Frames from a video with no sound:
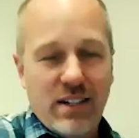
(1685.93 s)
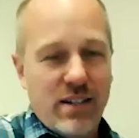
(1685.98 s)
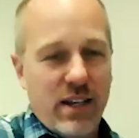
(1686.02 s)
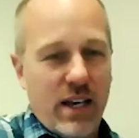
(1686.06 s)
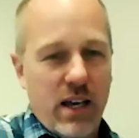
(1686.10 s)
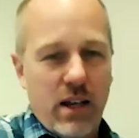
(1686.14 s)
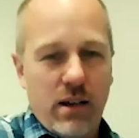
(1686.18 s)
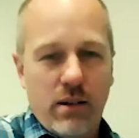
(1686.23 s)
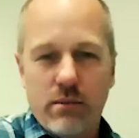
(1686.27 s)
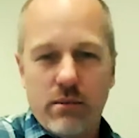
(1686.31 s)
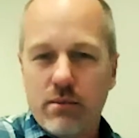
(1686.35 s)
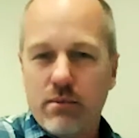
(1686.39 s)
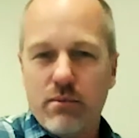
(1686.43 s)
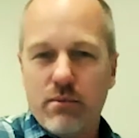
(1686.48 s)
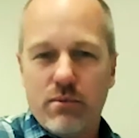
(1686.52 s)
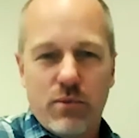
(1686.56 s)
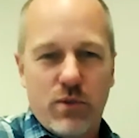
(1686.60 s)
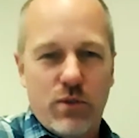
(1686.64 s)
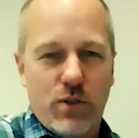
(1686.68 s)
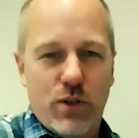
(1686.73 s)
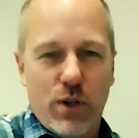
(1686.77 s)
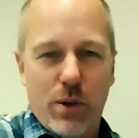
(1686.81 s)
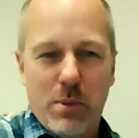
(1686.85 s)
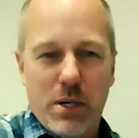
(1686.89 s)
again
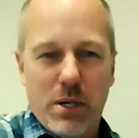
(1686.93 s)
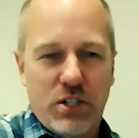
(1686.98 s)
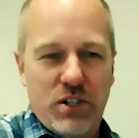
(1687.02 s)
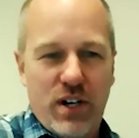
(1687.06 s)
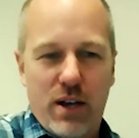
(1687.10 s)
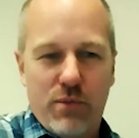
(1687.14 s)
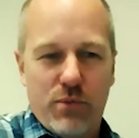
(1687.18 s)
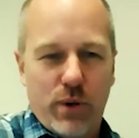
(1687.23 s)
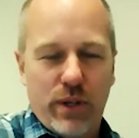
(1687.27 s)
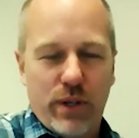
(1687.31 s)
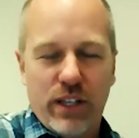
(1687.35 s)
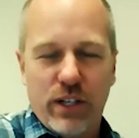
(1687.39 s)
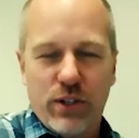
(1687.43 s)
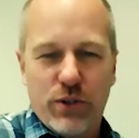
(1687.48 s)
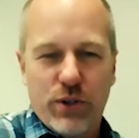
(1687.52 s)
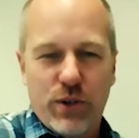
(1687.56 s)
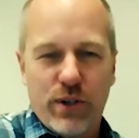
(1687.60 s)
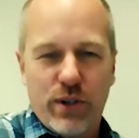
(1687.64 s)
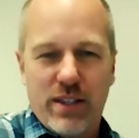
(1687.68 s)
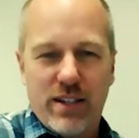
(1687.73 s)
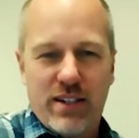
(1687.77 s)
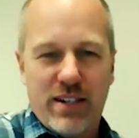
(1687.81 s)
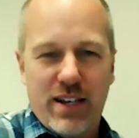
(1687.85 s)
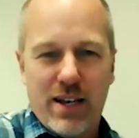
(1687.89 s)
so much, Dave. Really
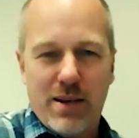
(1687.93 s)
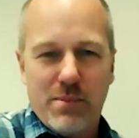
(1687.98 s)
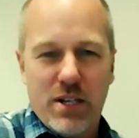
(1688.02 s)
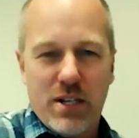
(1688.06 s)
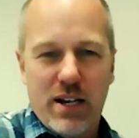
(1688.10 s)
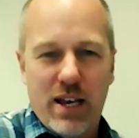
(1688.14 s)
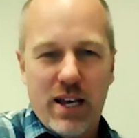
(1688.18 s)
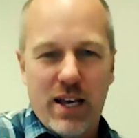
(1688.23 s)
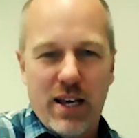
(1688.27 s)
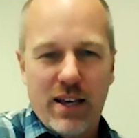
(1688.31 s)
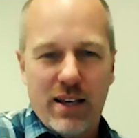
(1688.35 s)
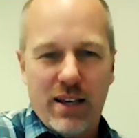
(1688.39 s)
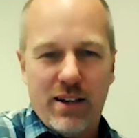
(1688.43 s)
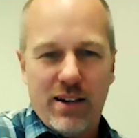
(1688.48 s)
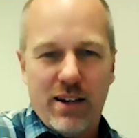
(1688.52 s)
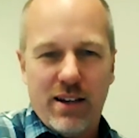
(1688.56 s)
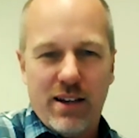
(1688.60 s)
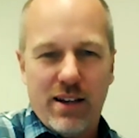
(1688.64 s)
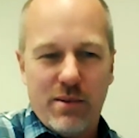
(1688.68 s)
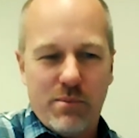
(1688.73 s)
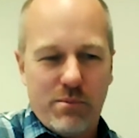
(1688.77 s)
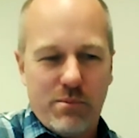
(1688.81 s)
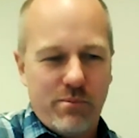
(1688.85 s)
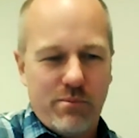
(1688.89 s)
enjoyed the time today. And
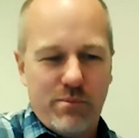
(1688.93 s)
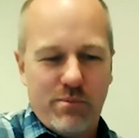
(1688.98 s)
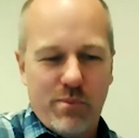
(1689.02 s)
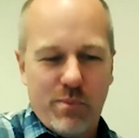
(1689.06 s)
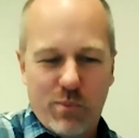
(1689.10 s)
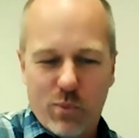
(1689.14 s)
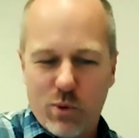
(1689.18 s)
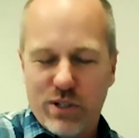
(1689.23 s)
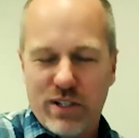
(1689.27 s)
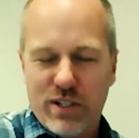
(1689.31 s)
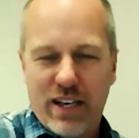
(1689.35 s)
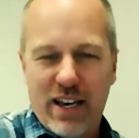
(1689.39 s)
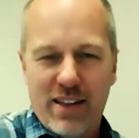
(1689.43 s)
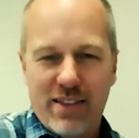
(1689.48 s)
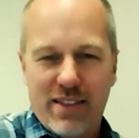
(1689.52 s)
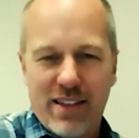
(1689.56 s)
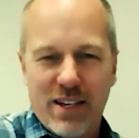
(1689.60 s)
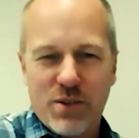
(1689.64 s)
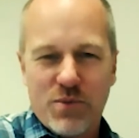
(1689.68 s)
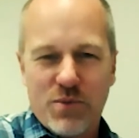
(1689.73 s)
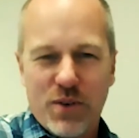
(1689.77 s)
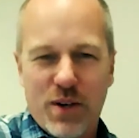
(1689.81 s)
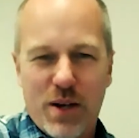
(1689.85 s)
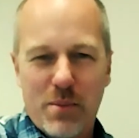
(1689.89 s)
once again,
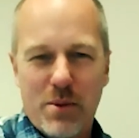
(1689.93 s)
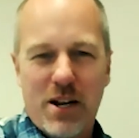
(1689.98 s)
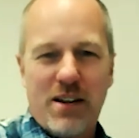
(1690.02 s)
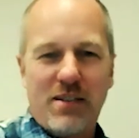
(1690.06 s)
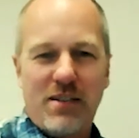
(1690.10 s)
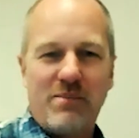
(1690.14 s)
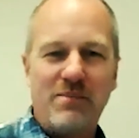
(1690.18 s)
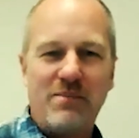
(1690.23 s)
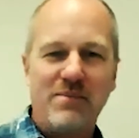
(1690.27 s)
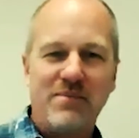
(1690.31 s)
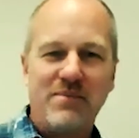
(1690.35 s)
thanks for coming on.